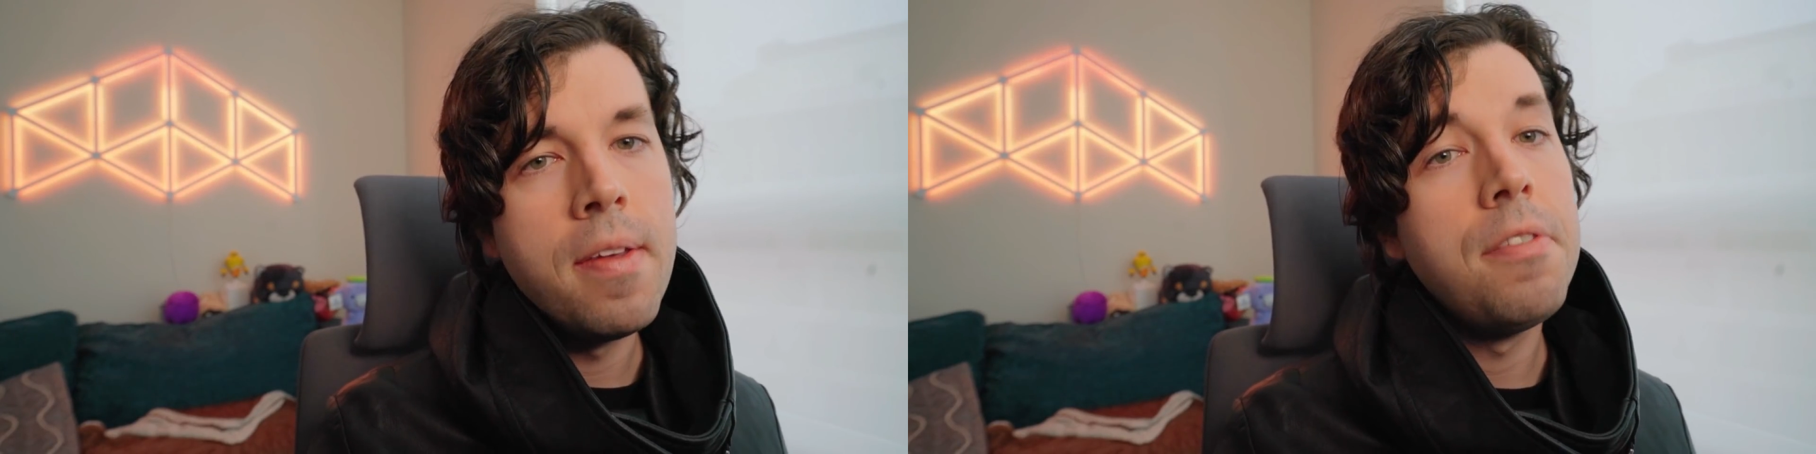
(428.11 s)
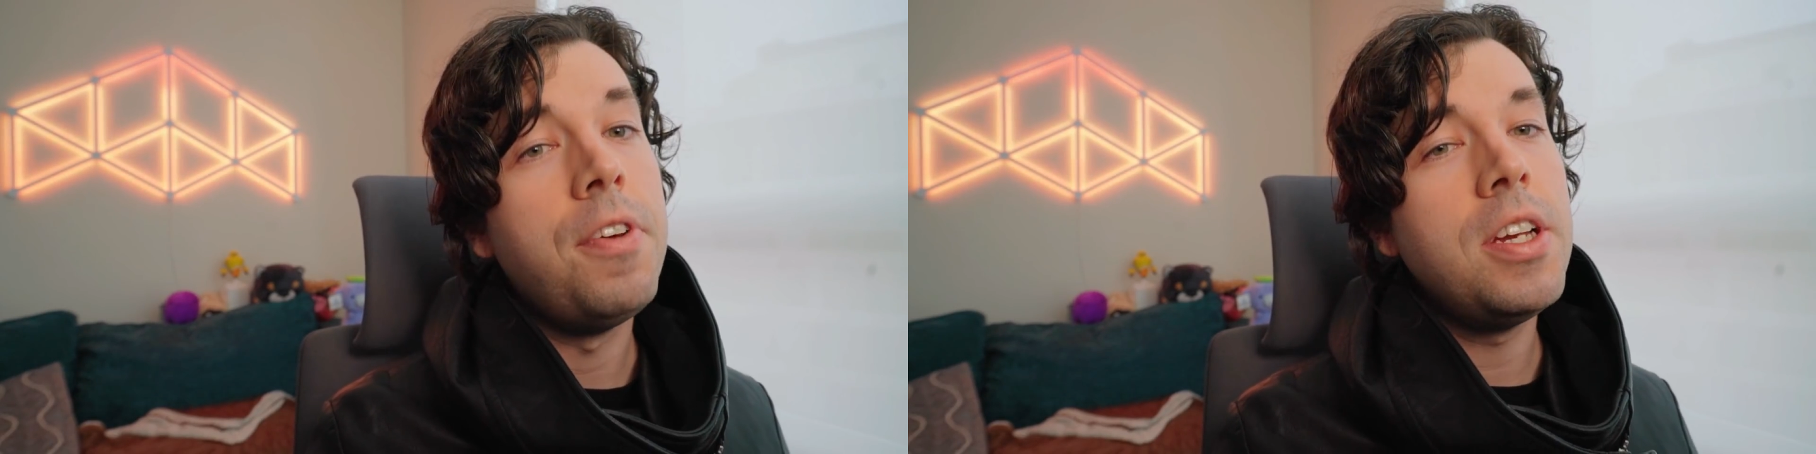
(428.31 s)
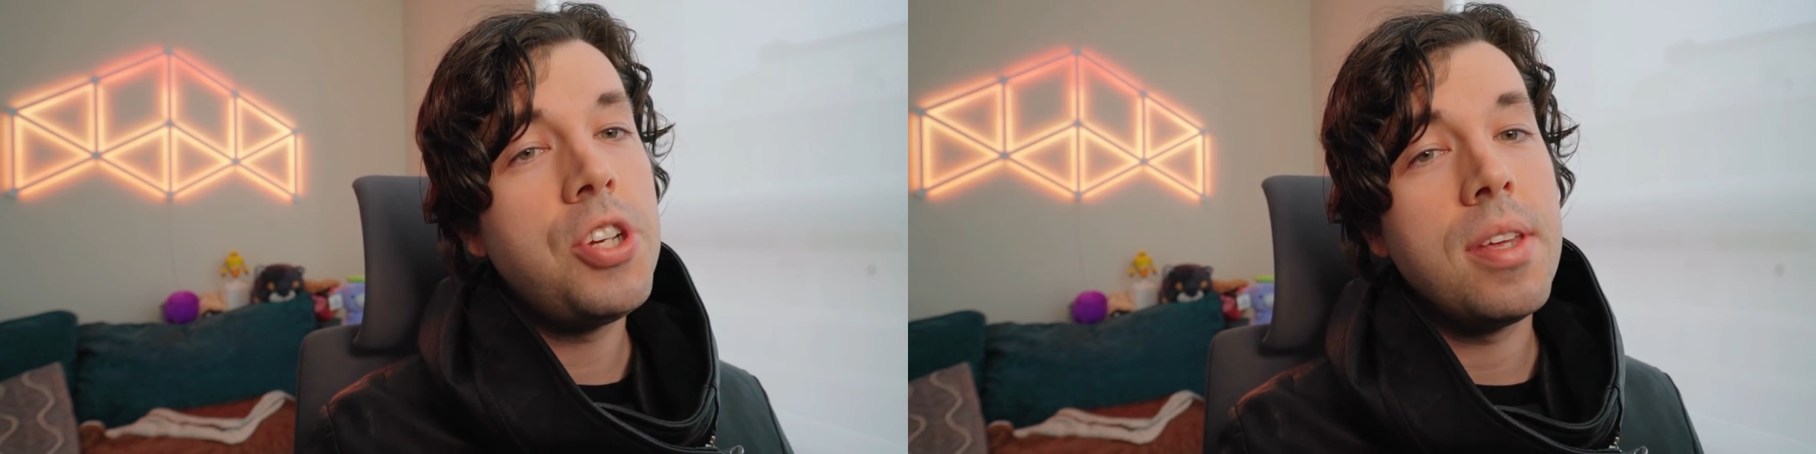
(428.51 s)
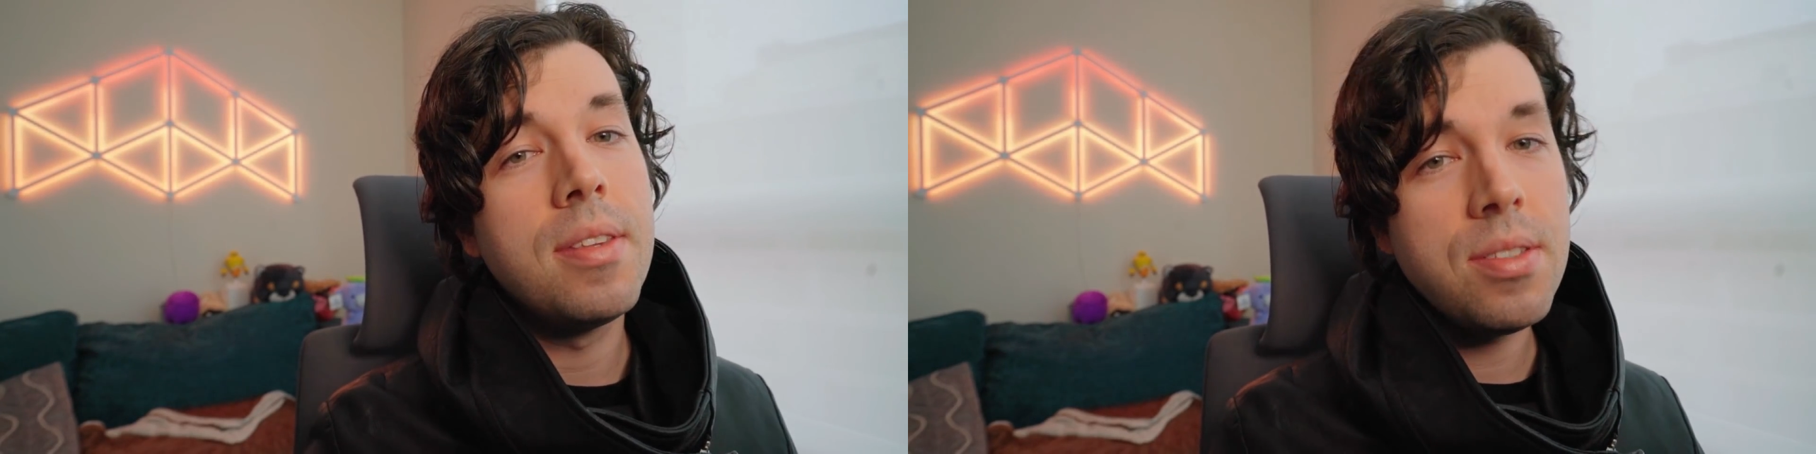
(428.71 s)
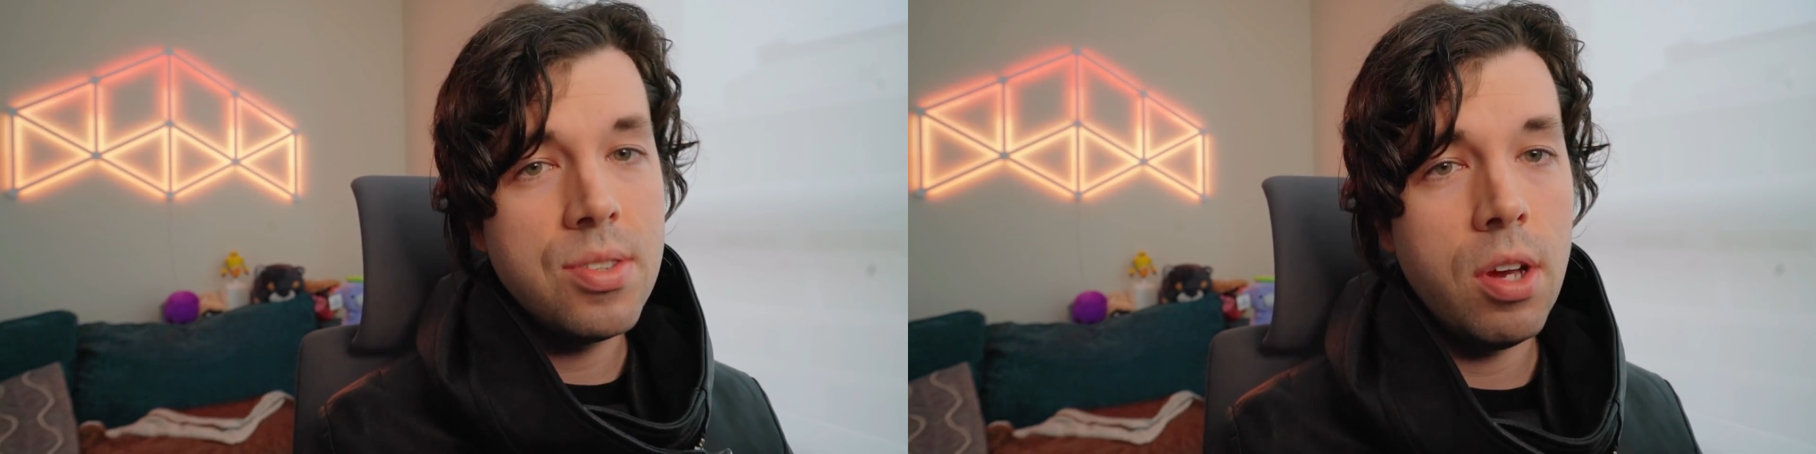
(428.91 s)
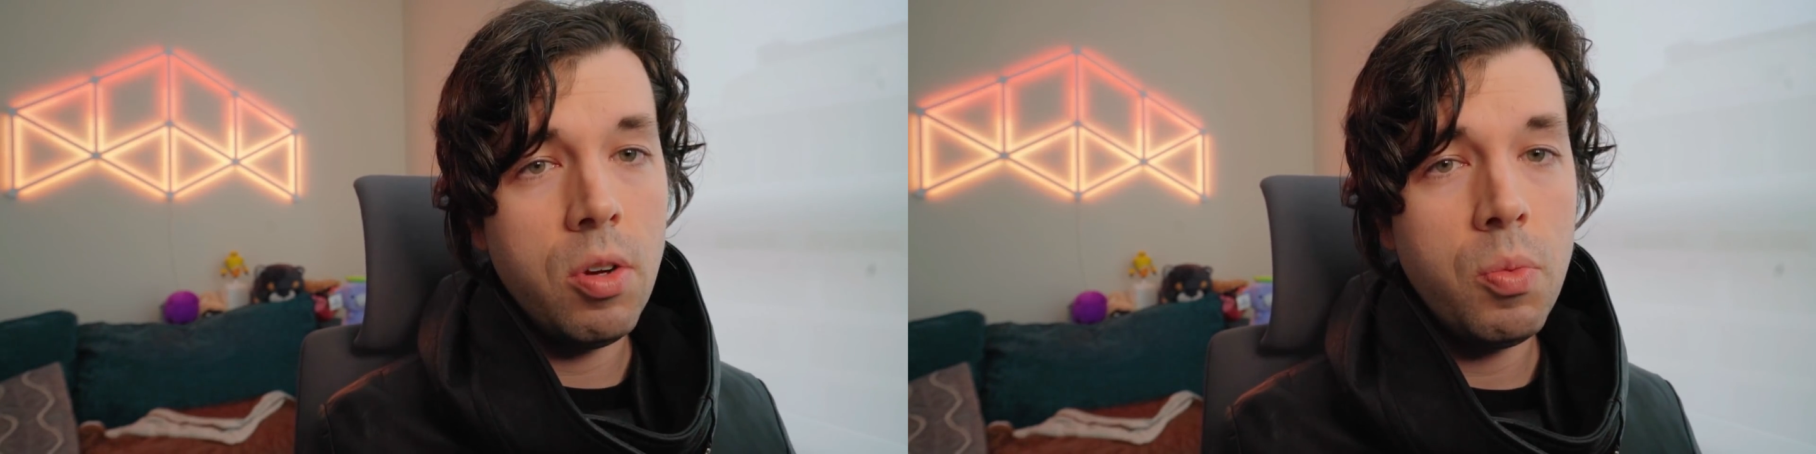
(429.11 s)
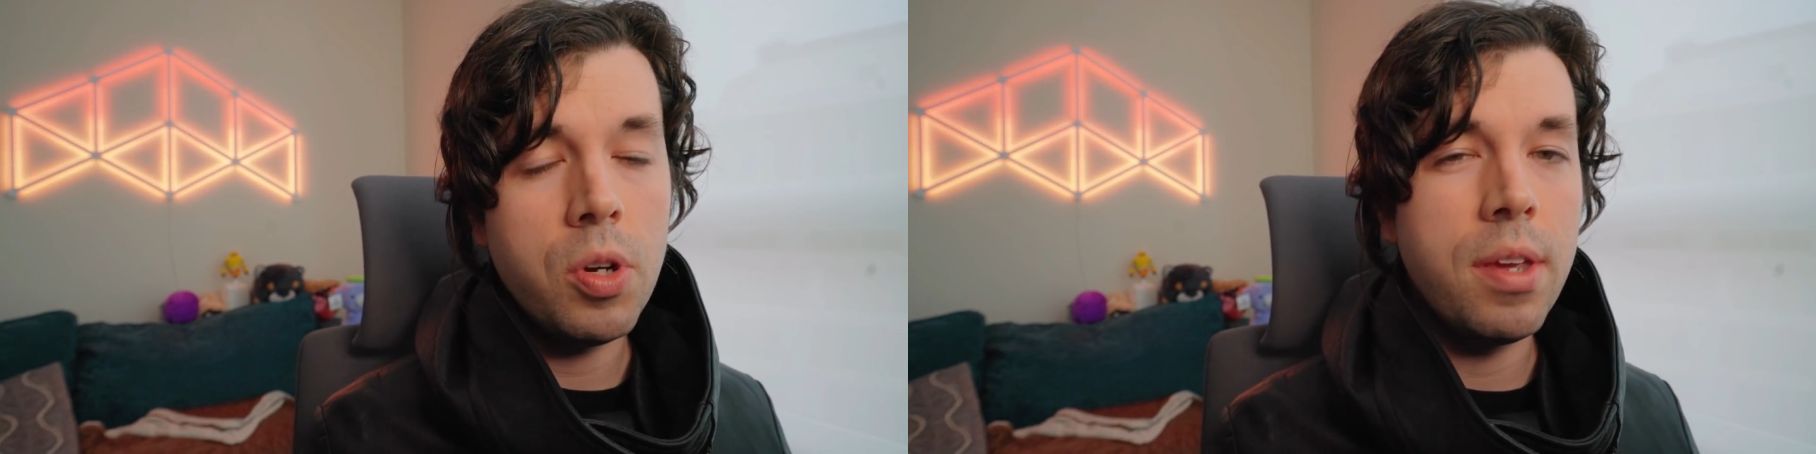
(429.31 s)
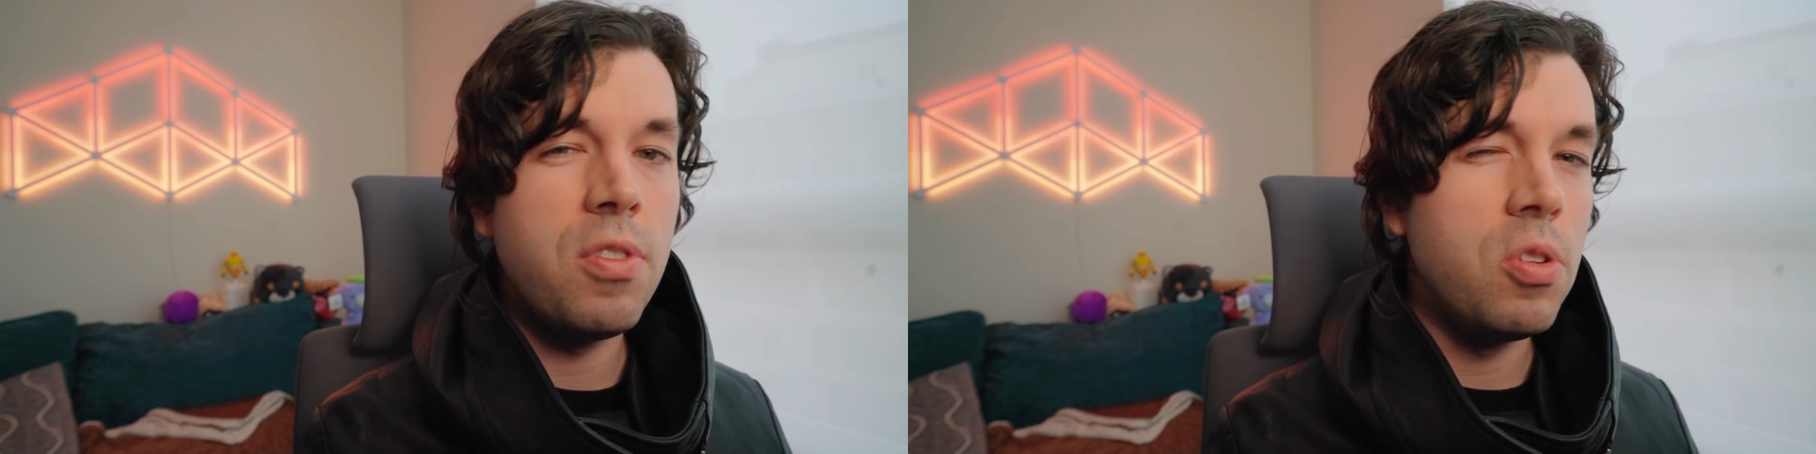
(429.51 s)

Finishing this zone will give